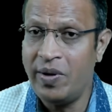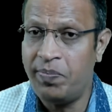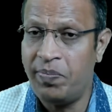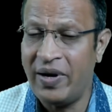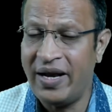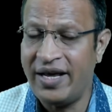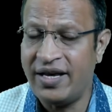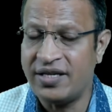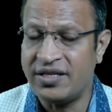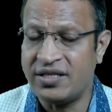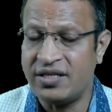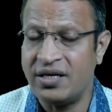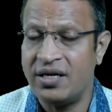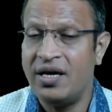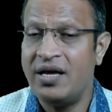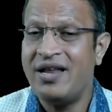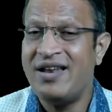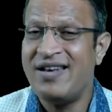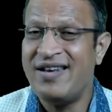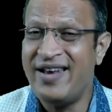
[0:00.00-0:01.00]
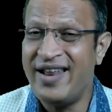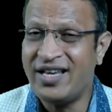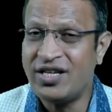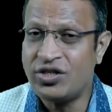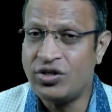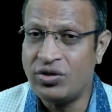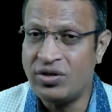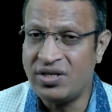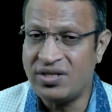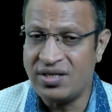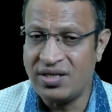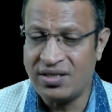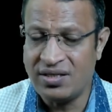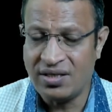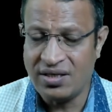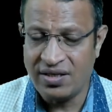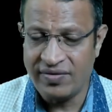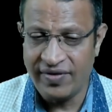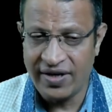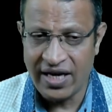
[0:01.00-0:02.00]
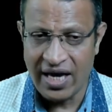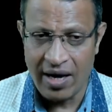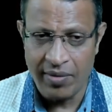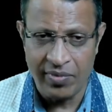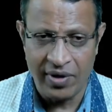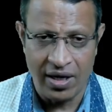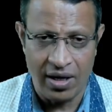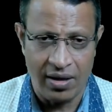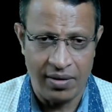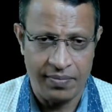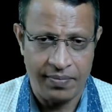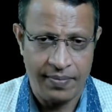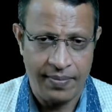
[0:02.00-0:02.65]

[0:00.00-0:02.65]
placed next to the CCTV camera.